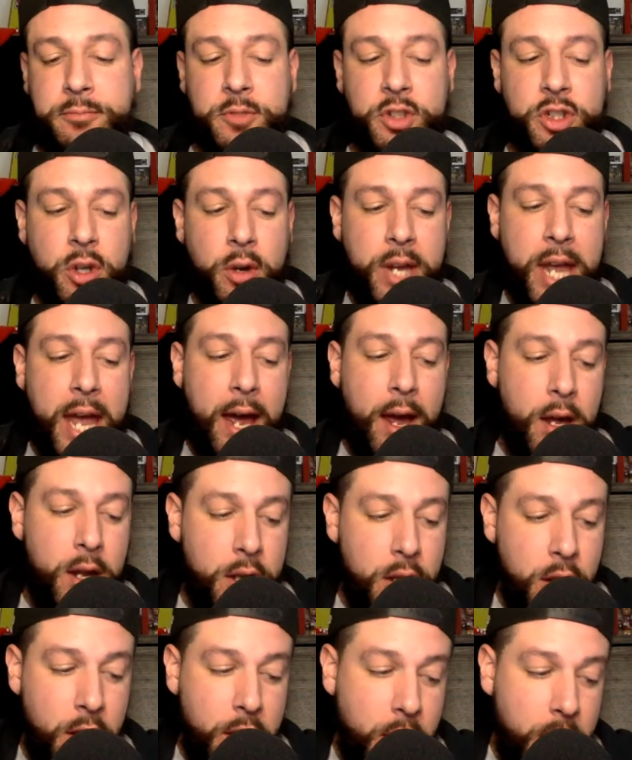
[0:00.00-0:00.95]
so yeah,
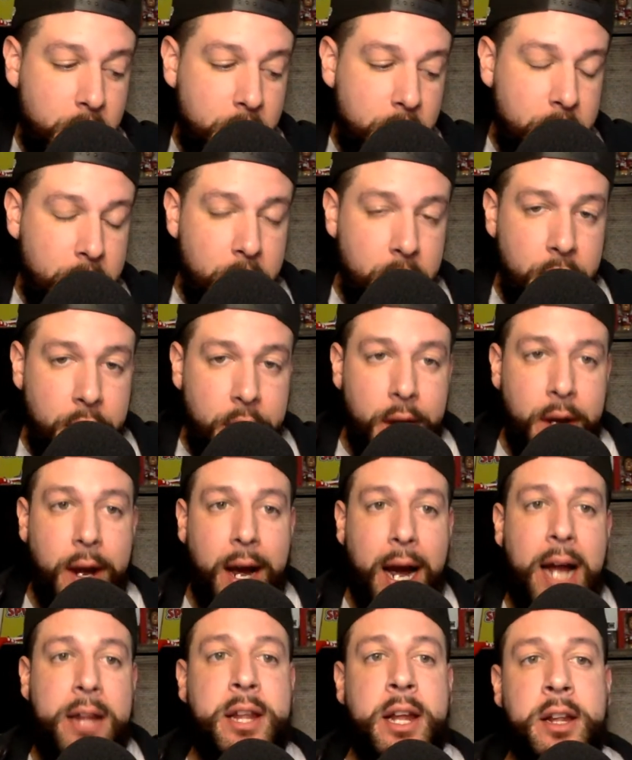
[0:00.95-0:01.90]
look,
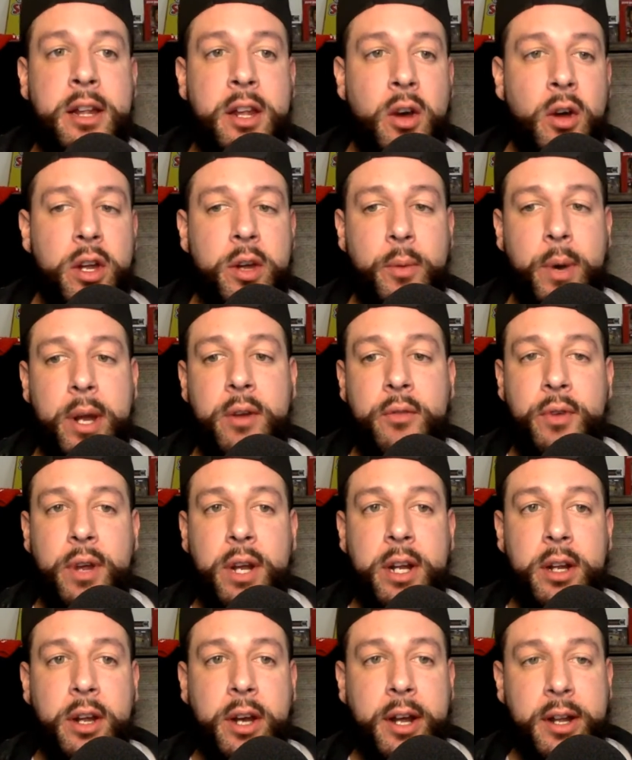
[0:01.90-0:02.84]
I think the only way to
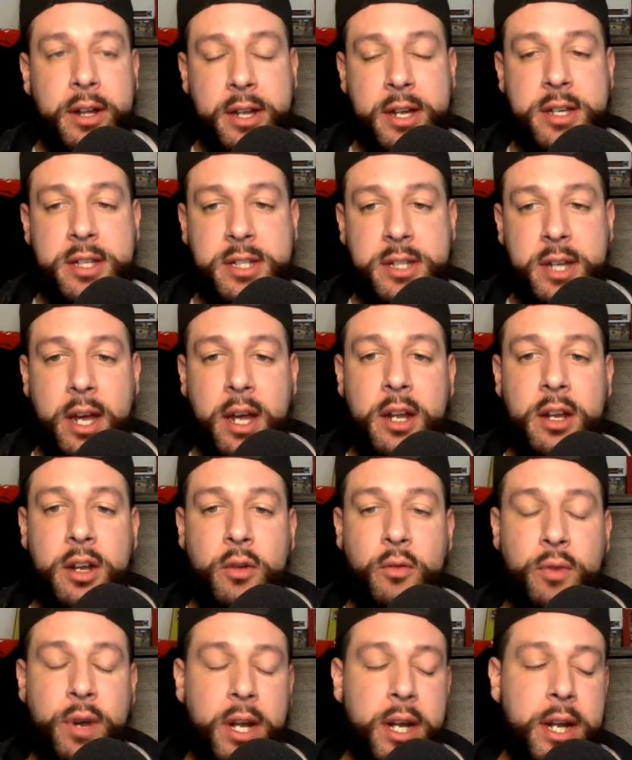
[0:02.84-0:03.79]
really look at this and
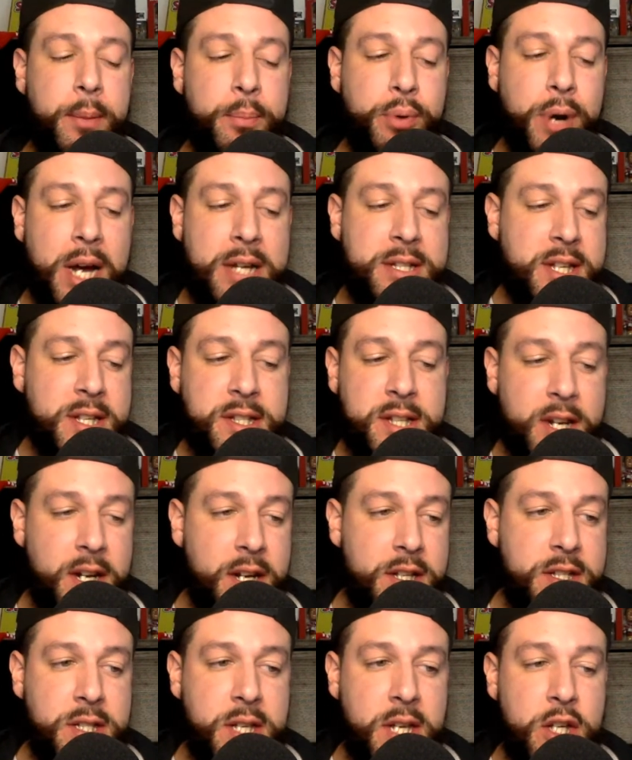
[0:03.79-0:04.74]
to really process
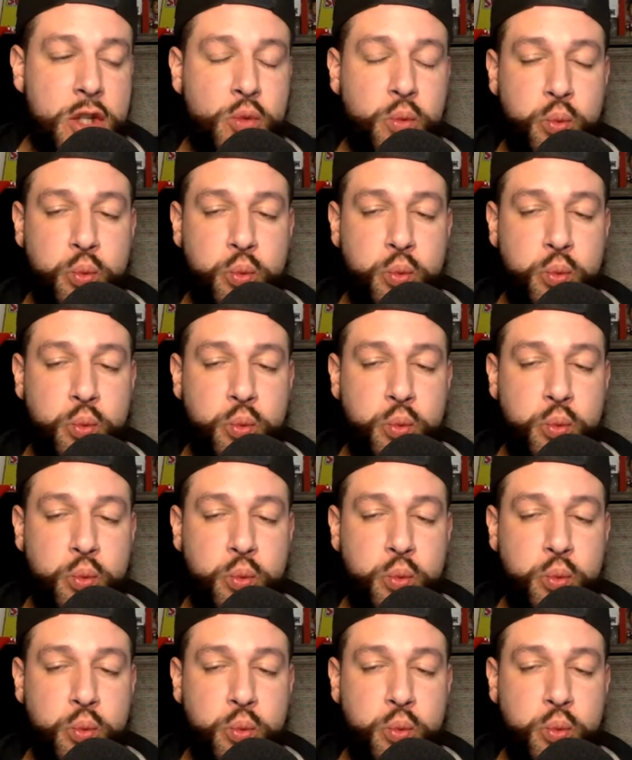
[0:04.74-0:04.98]
it is